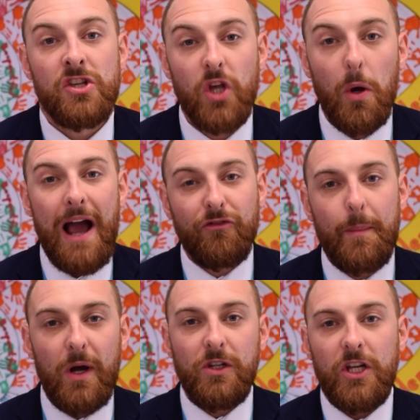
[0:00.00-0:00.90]
So our
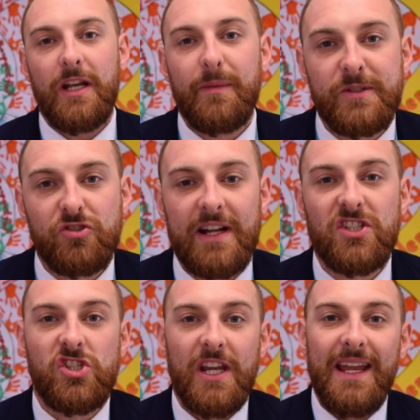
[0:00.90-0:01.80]
remote learning
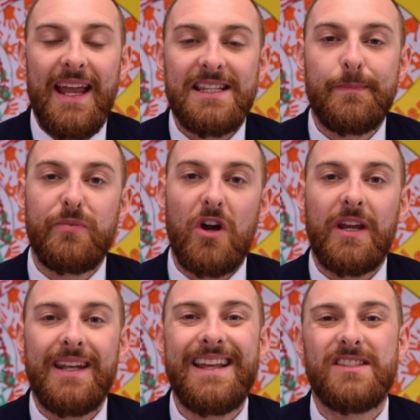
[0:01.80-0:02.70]
strategy is
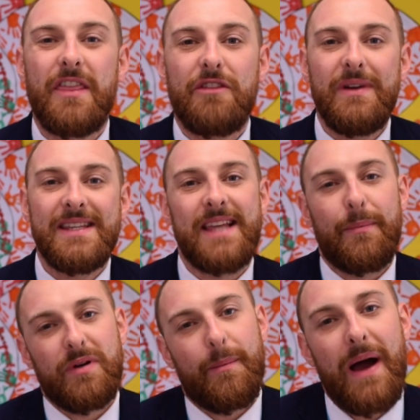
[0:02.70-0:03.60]
broken into three
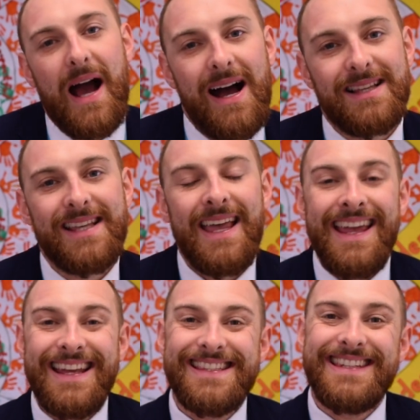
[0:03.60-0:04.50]
separate parts.
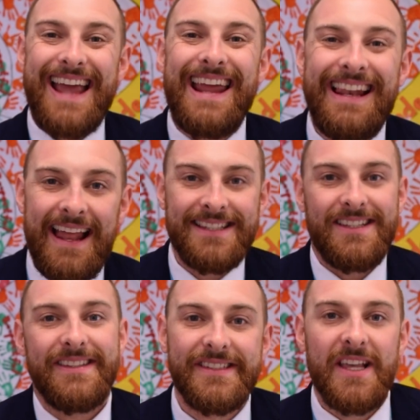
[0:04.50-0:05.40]
It's the daily
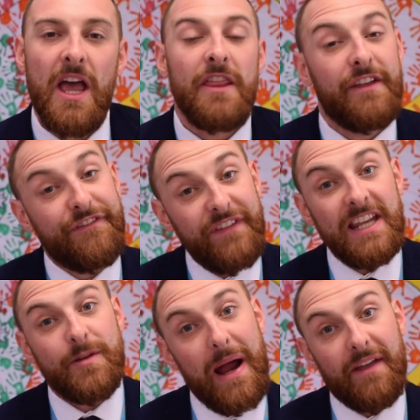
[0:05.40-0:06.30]
lessons, the
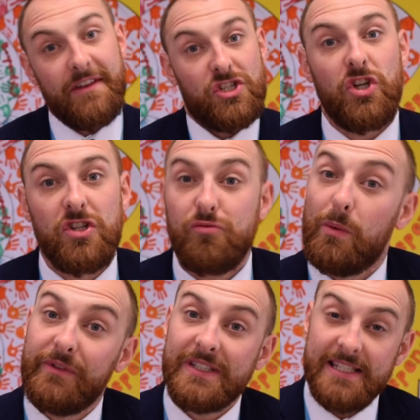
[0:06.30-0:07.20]
feedback that students
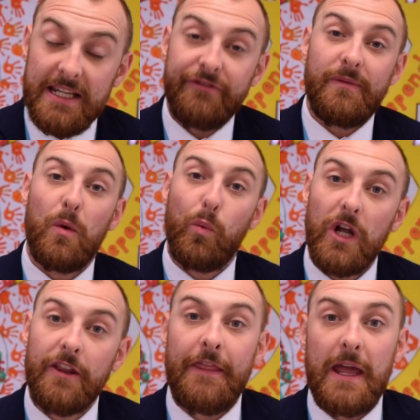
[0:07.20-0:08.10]
will receive from the
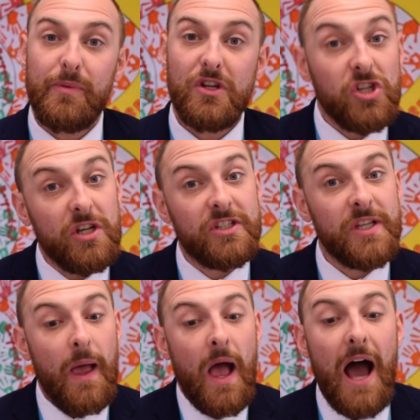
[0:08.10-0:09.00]
work that they
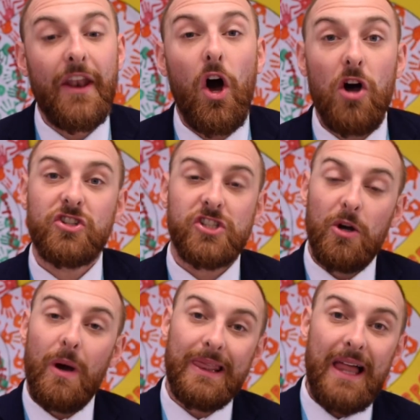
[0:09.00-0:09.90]
produce, and
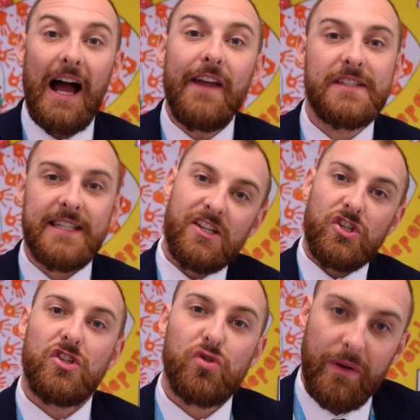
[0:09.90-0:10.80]
also live
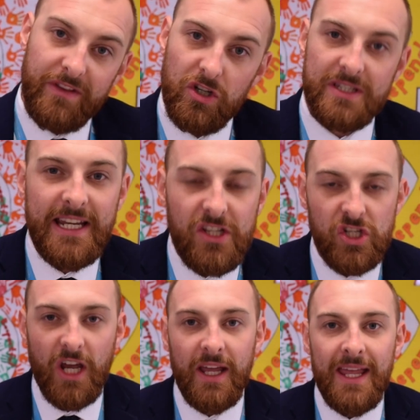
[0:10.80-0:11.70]
sessions with your
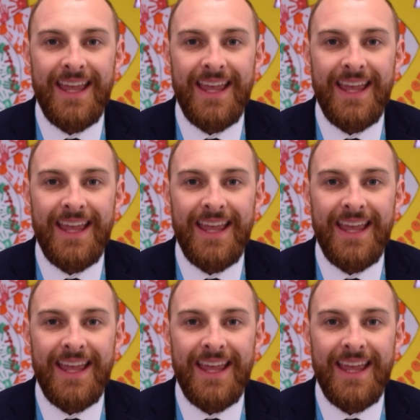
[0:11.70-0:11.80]
teacher.